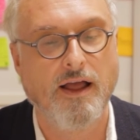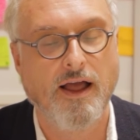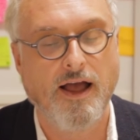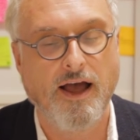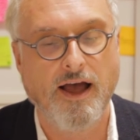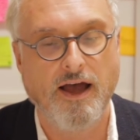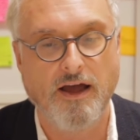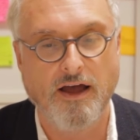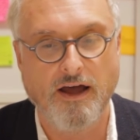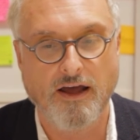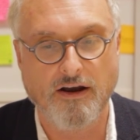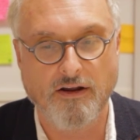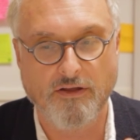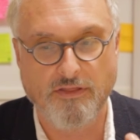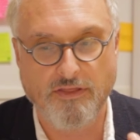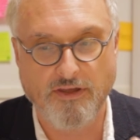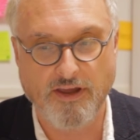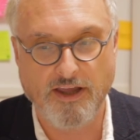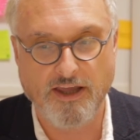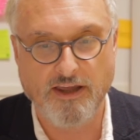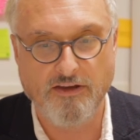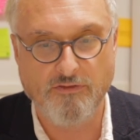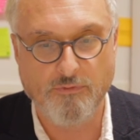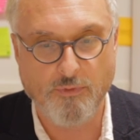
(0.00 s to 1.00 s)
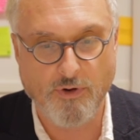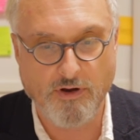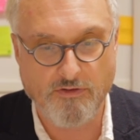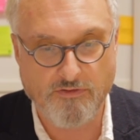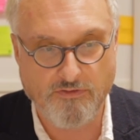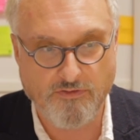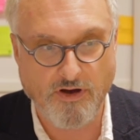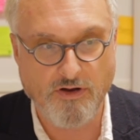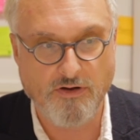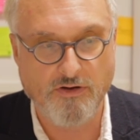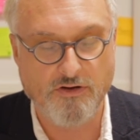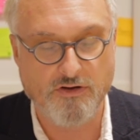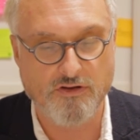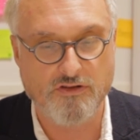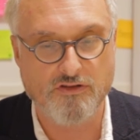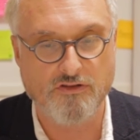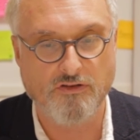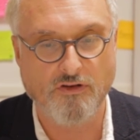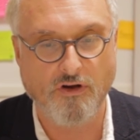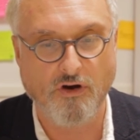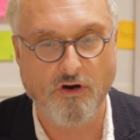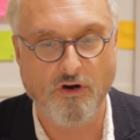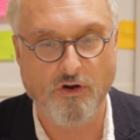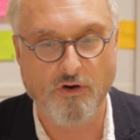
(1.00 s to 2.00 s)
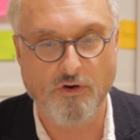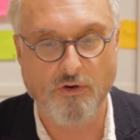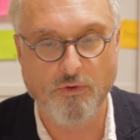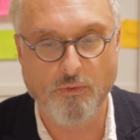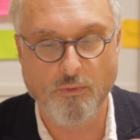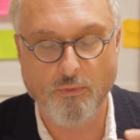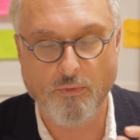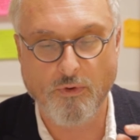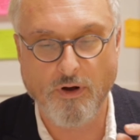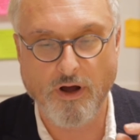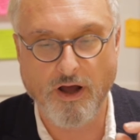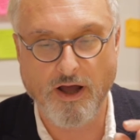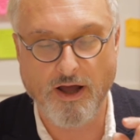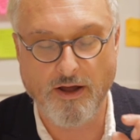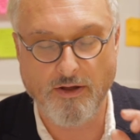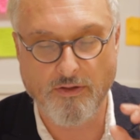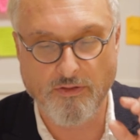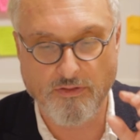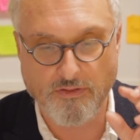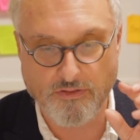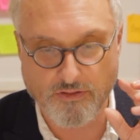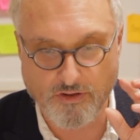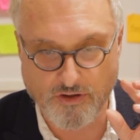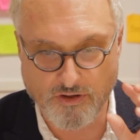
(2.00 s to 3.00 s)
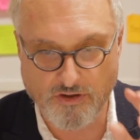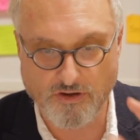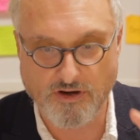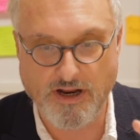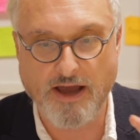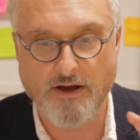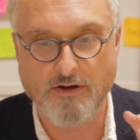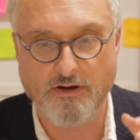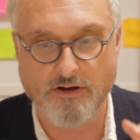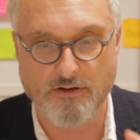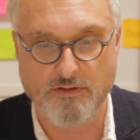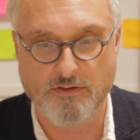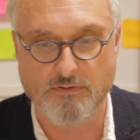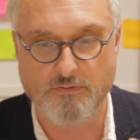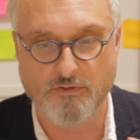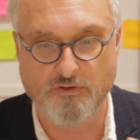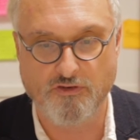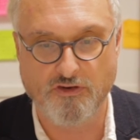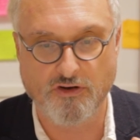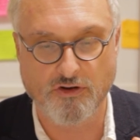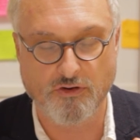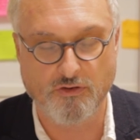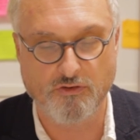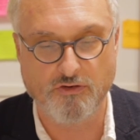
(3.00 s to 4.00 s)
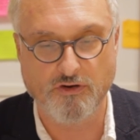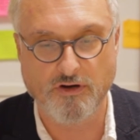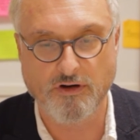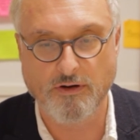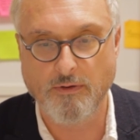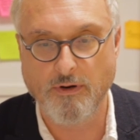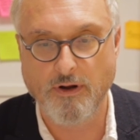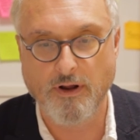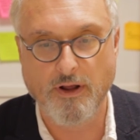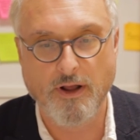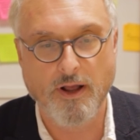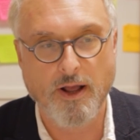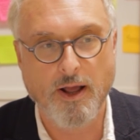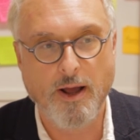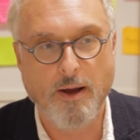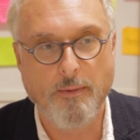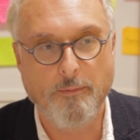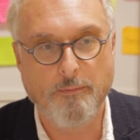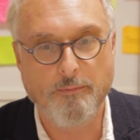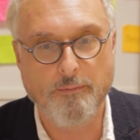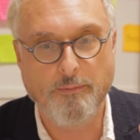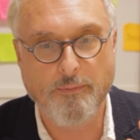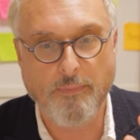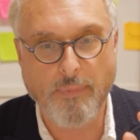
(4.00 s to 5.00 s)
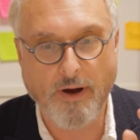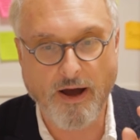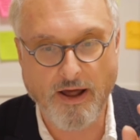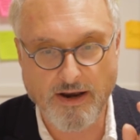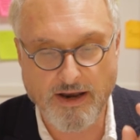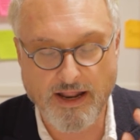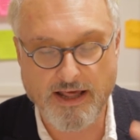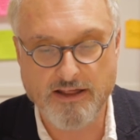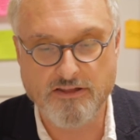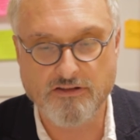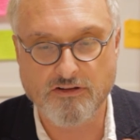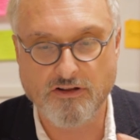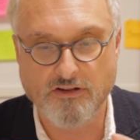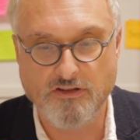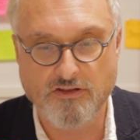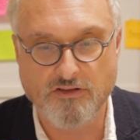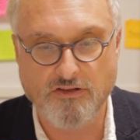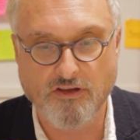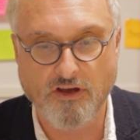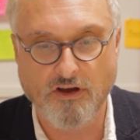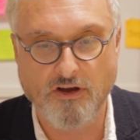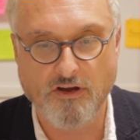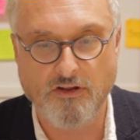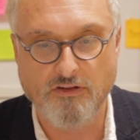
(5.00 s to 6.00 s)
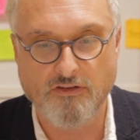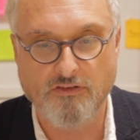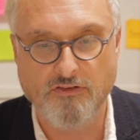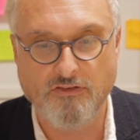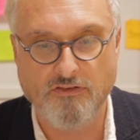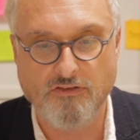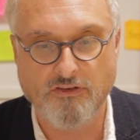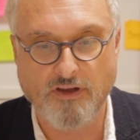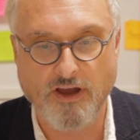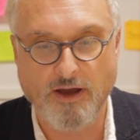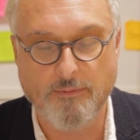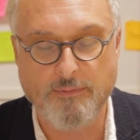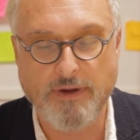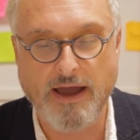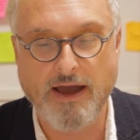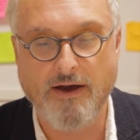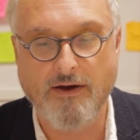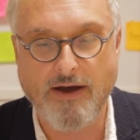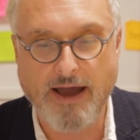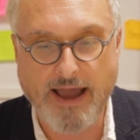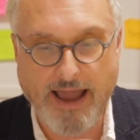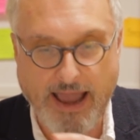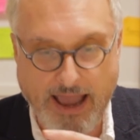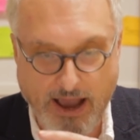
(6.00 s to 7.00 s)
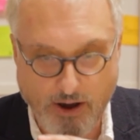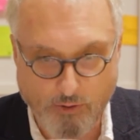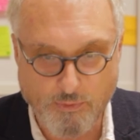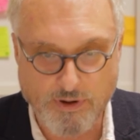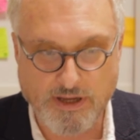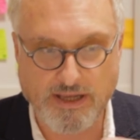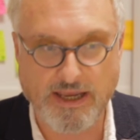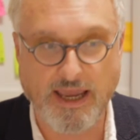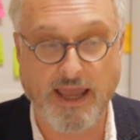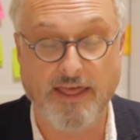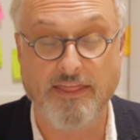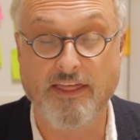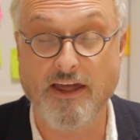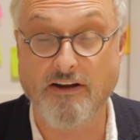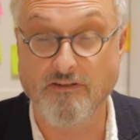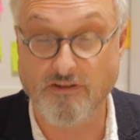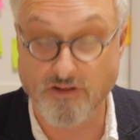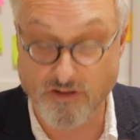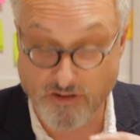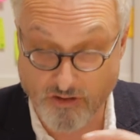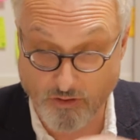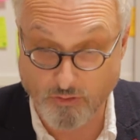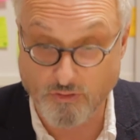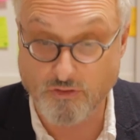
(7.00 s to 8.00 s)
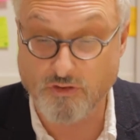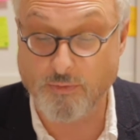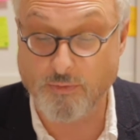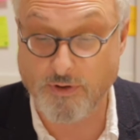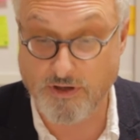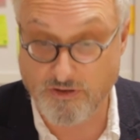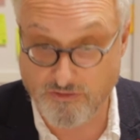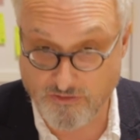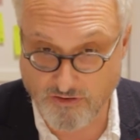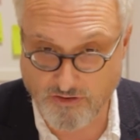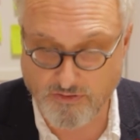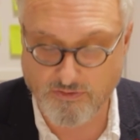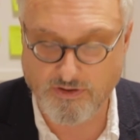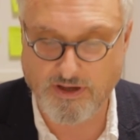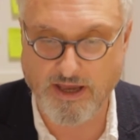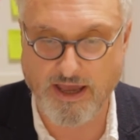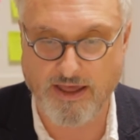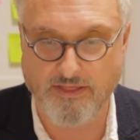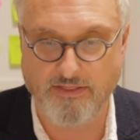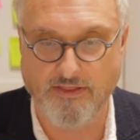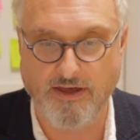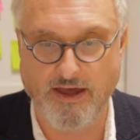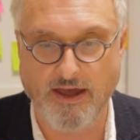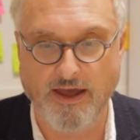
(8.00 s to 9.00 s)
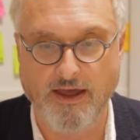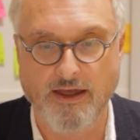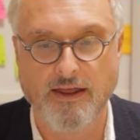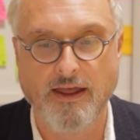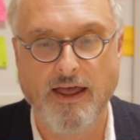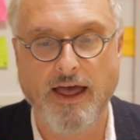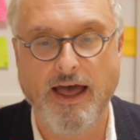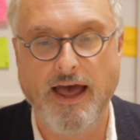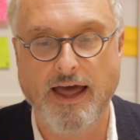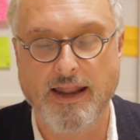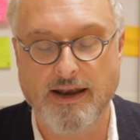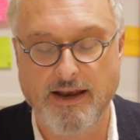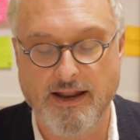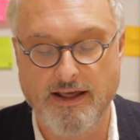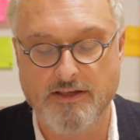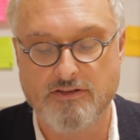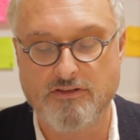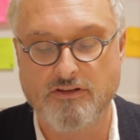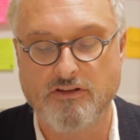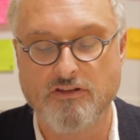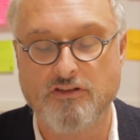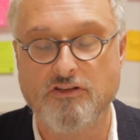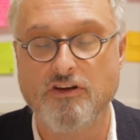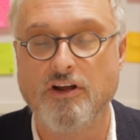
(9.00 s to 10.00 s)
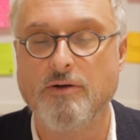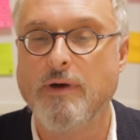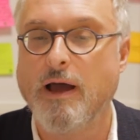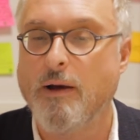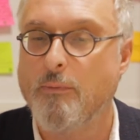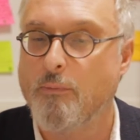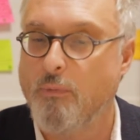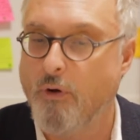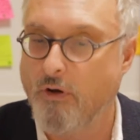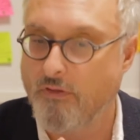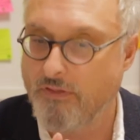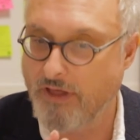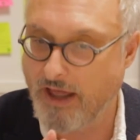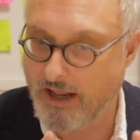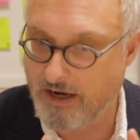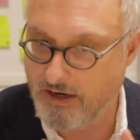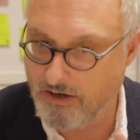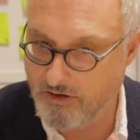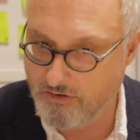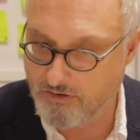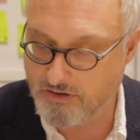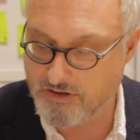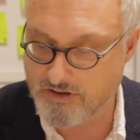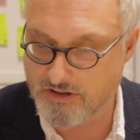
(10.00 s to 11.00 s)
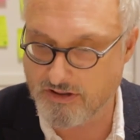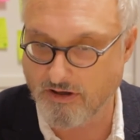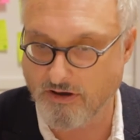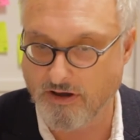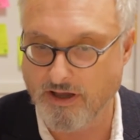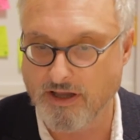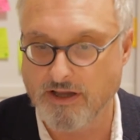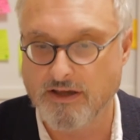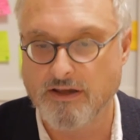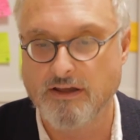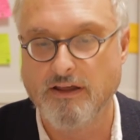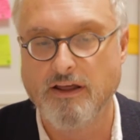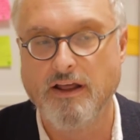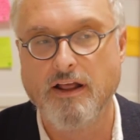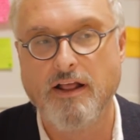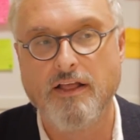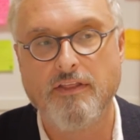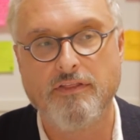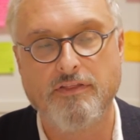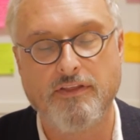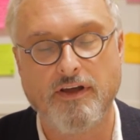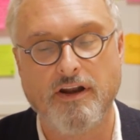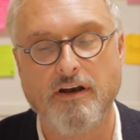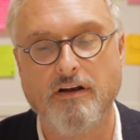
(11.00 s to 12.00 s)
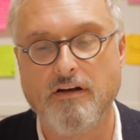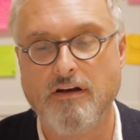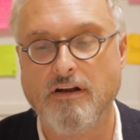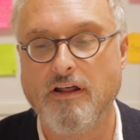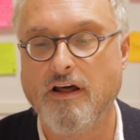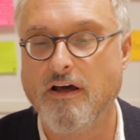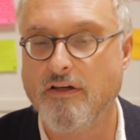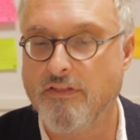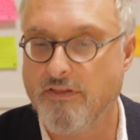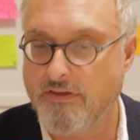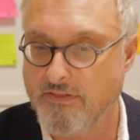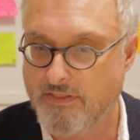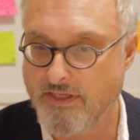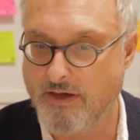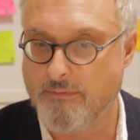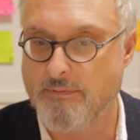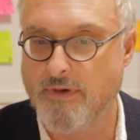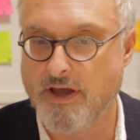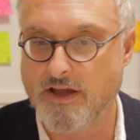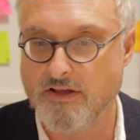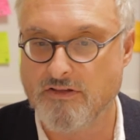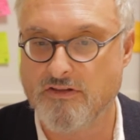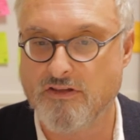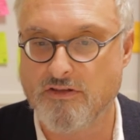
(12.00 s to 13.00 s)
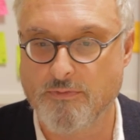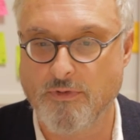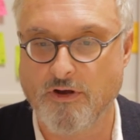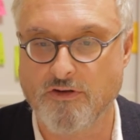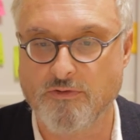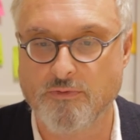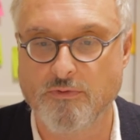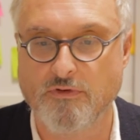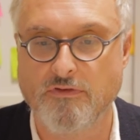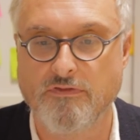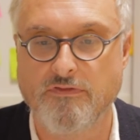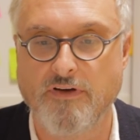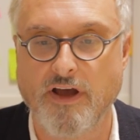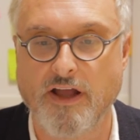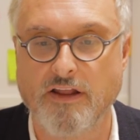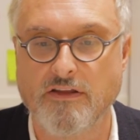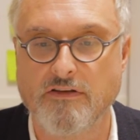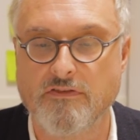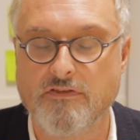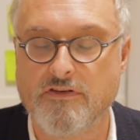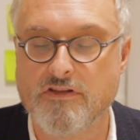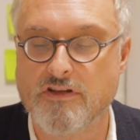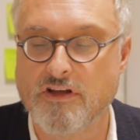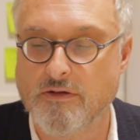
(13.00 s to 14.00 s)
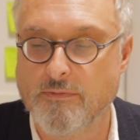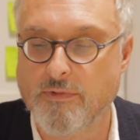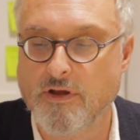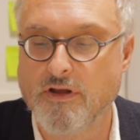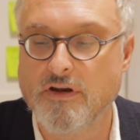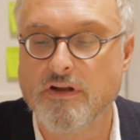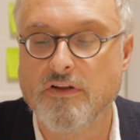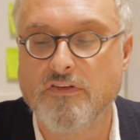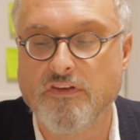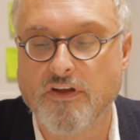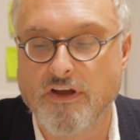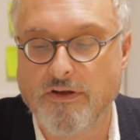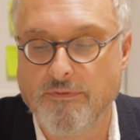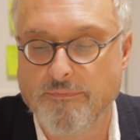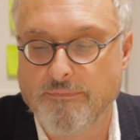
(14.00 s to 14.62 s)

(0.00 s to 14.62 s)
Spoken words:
And I think if we're focused on good outcomes for children, but less concerned about how we get there as long as we do get there, and less concerned about what that looks like, then I think that makes us much more effective as a community.